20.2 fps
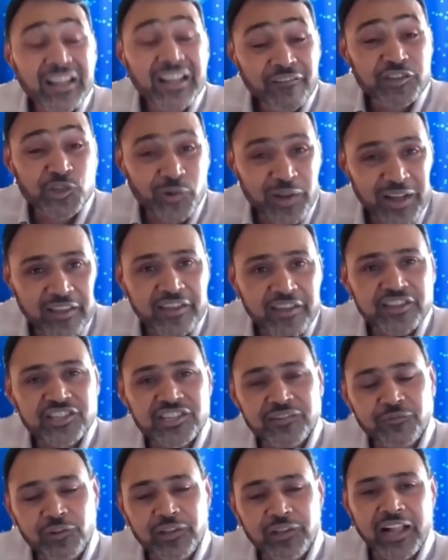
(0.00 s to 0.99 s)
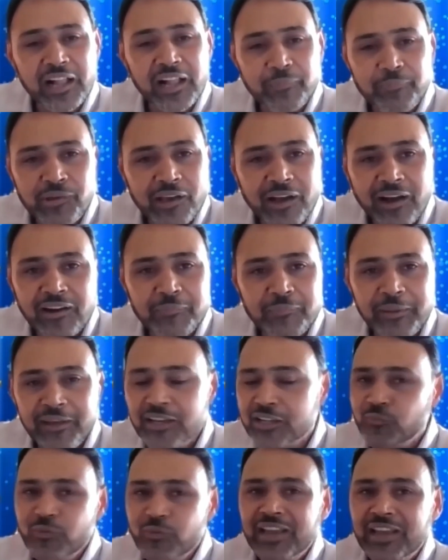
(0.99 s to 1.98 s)
visualization will help you out,
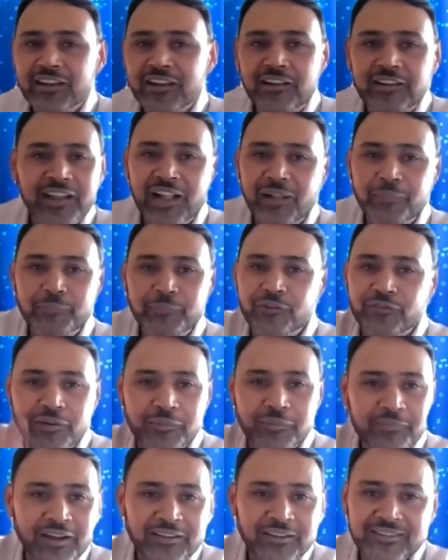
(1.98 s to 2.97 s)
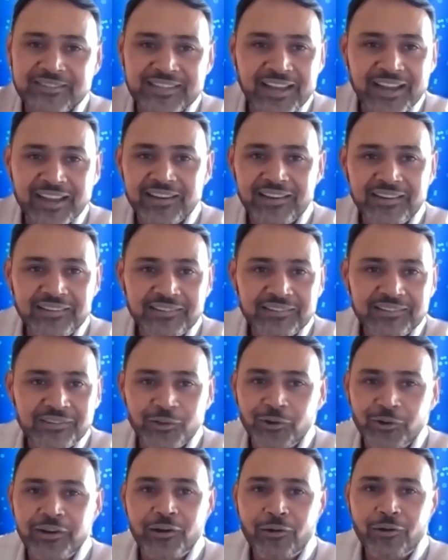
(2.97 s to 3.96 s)
because we cannot help you from the outside,
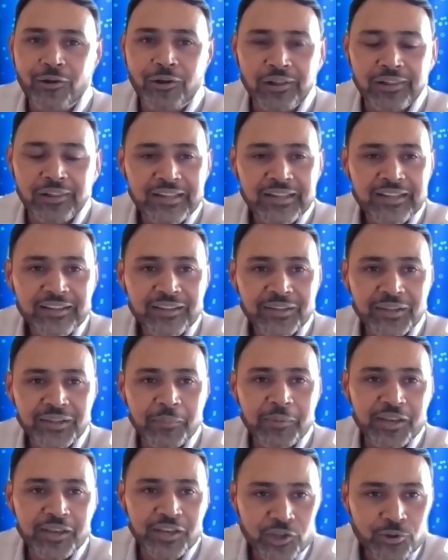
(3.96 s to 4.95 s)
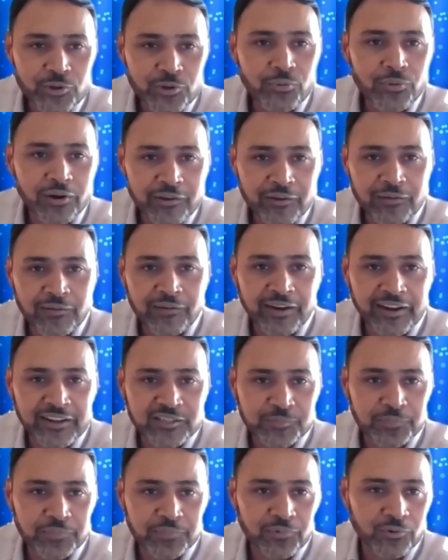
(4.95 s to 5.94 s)
not at all. I mean, you are your
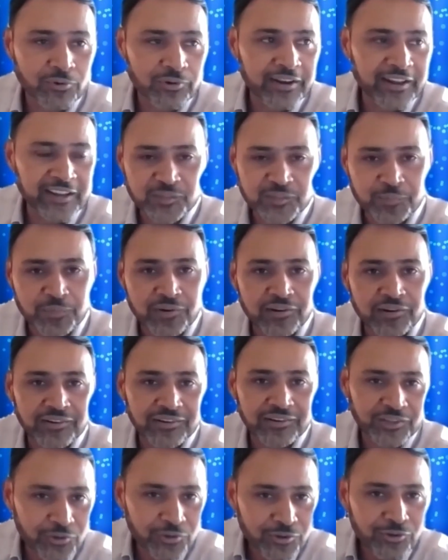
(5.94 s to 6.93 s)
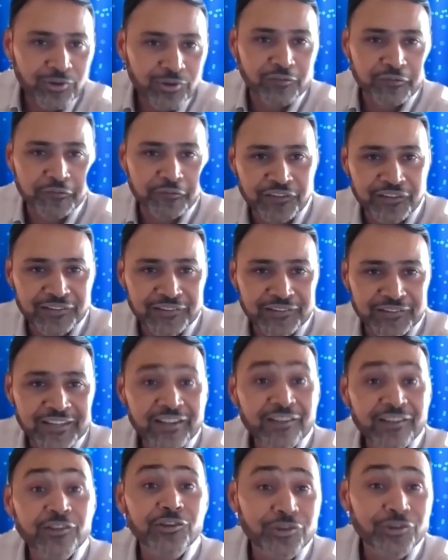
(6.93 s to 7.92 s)
own expert, your field,
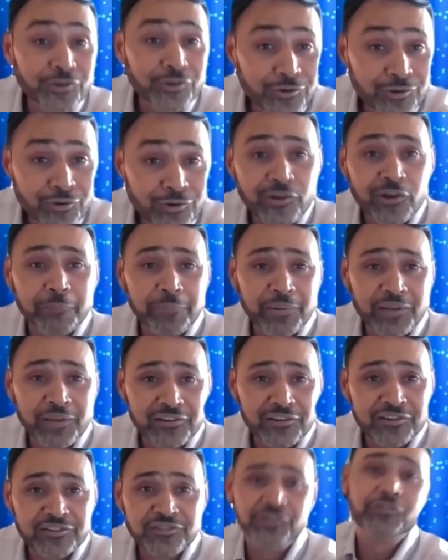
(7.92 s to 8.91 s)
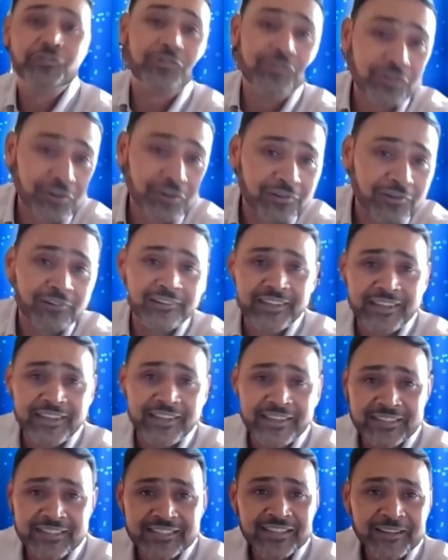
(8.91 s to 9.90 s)
your peers, your
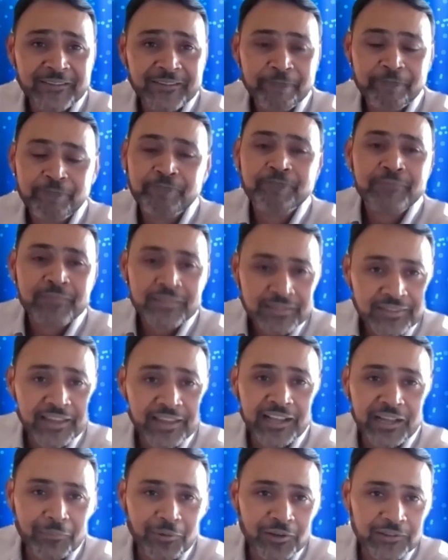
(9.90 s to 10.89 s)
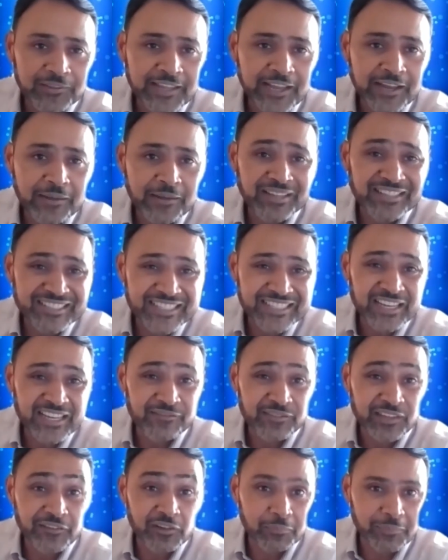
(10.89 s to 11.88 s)
colleagues. Think about them and see
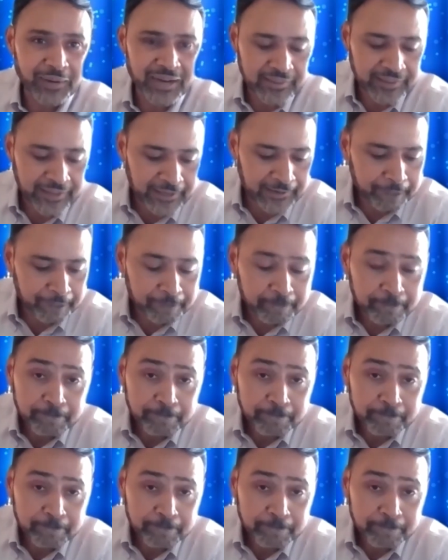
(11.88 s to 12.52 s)
if they will buy that.